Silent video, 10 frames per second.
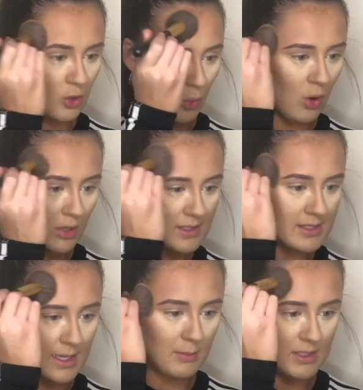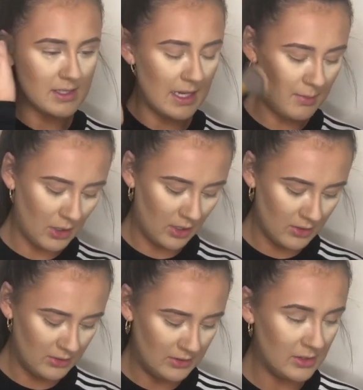go on seamlessly
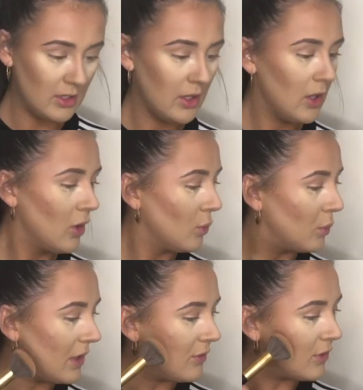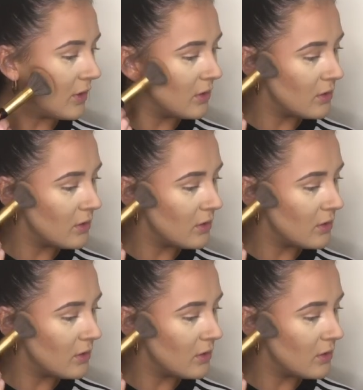because we've